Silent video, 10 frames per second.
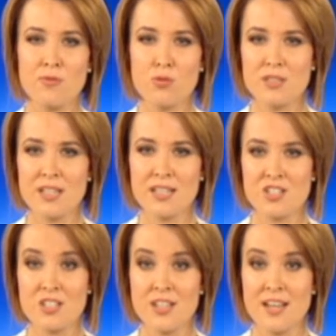14
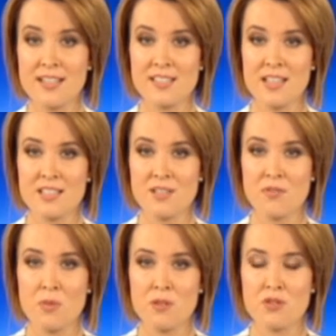genetic studies
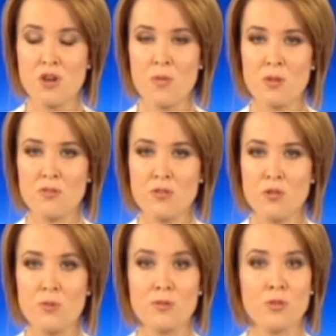of the most common
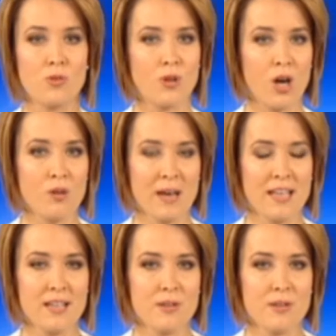form of glaucoma,